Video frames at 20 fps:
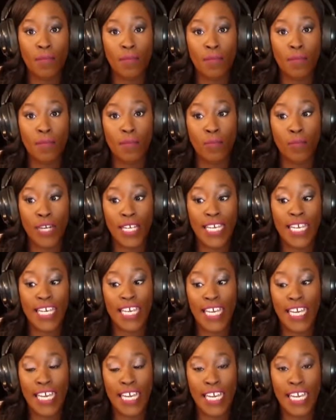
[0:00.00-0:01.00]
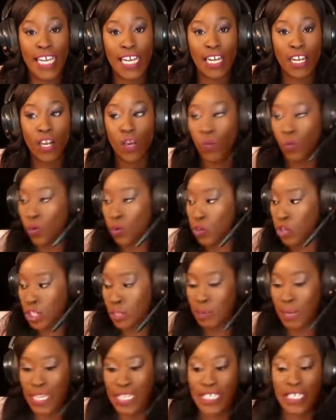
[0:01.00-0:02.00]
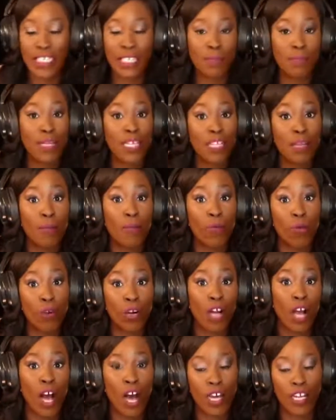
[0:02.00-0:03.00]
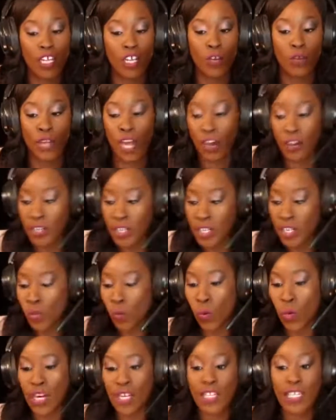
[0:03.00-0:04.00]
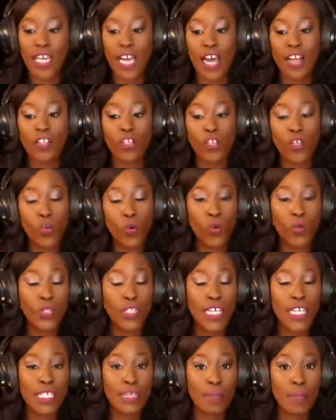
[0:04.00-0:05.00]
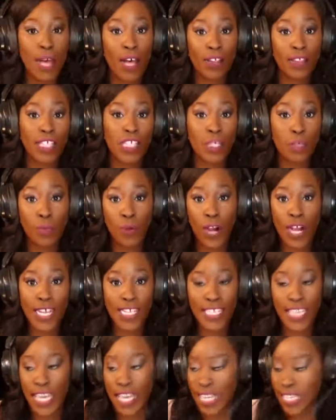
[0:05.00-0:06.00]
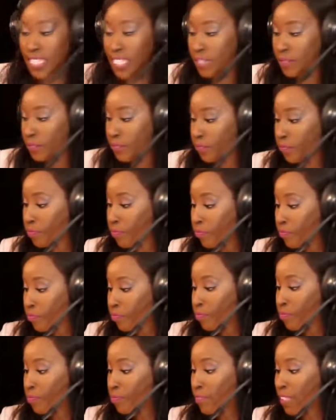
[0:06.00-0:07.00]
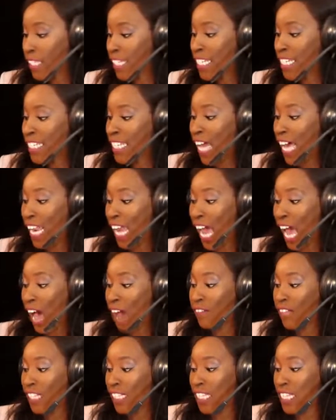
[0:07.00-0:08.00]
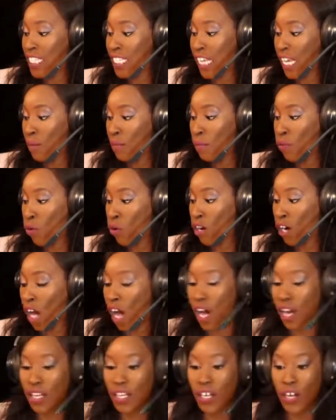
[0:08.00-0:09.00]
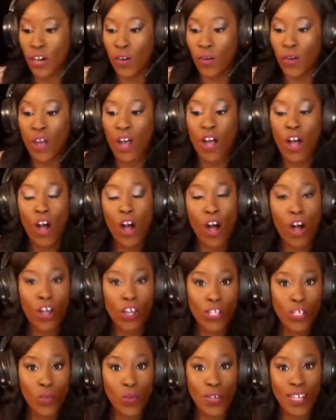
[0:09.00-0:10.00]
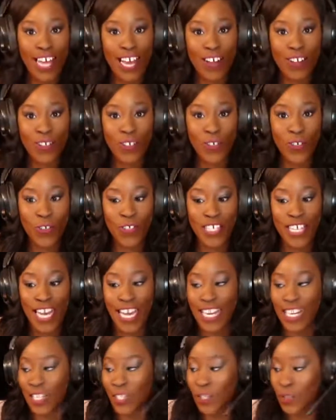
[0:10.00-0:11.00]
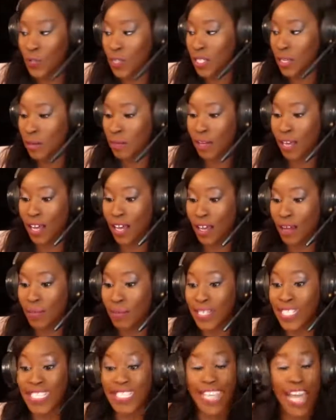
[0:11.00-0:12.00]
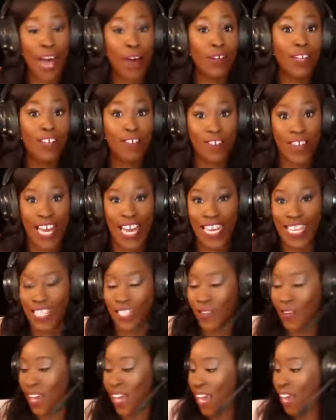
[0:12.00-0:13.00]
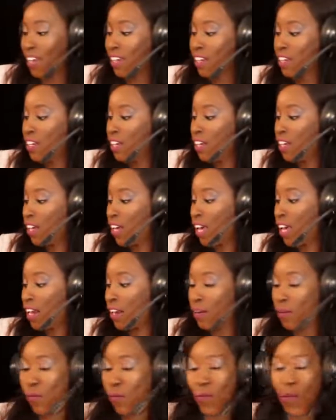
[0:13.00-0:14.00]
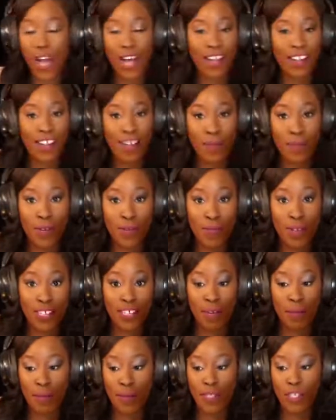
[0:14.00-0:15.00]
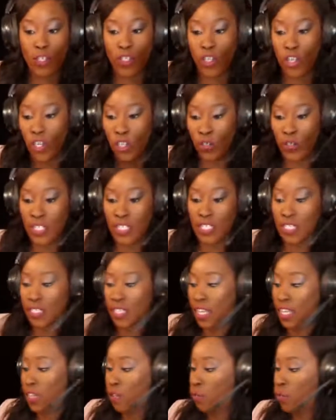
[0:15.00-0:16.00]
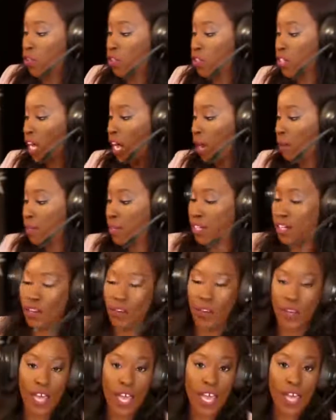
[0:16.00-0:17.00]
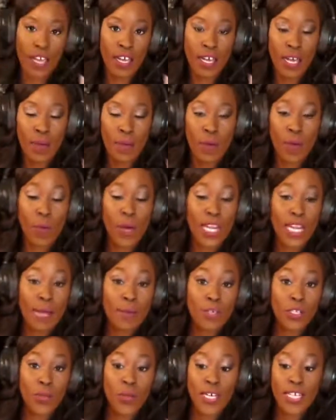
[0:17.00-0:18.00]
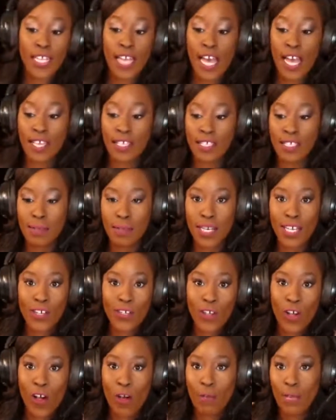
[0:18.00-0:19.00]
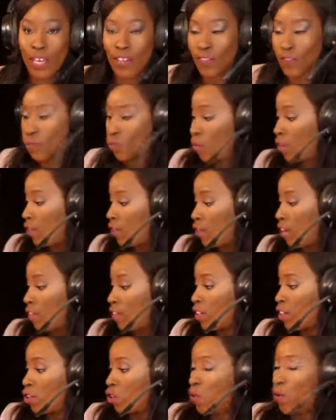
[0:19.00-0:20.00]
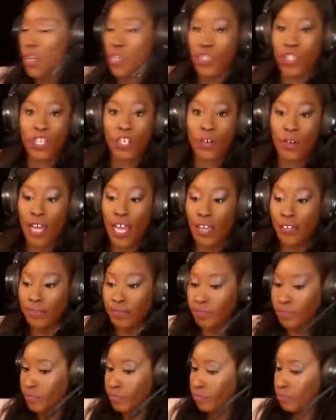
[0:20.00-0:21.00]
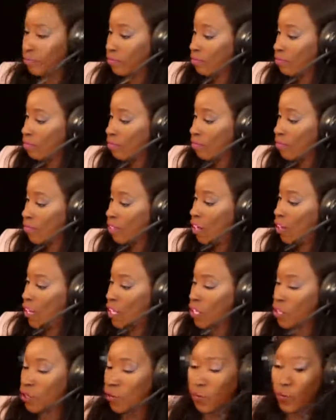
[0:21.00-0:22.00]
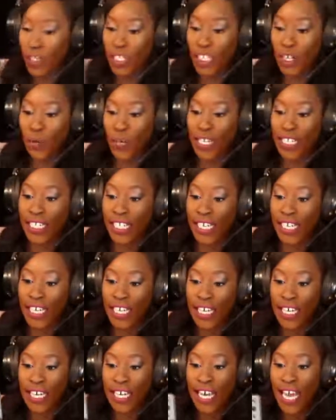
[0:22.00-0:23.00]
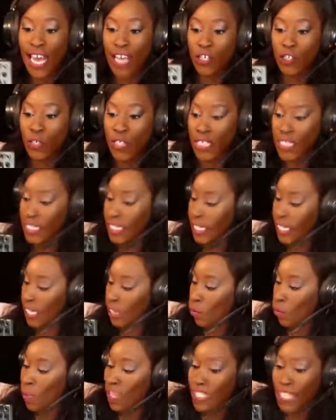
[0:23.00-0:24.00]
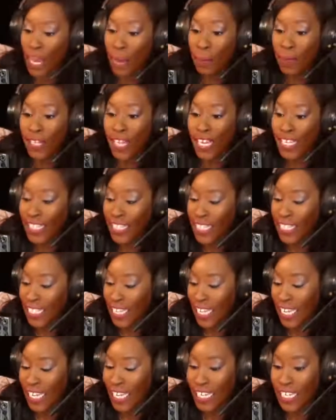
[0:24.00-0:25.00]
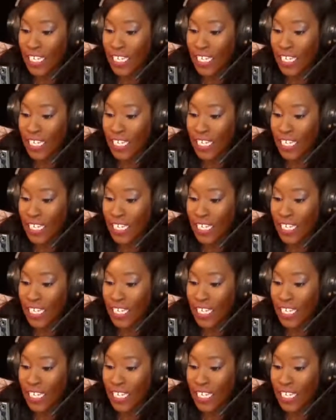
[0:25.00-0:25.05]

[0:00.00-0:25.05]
bringing in will just basically be the board audio. Now, one of the other cool things about this process is that having this like board audio also allows you to kind of do some sound effects. Okay, and while I'm about to show you this like real time here. Okay, while I'm doing that, somebody else call me if you have another question. Okay, so really quickly, as you can see, once I plug this in,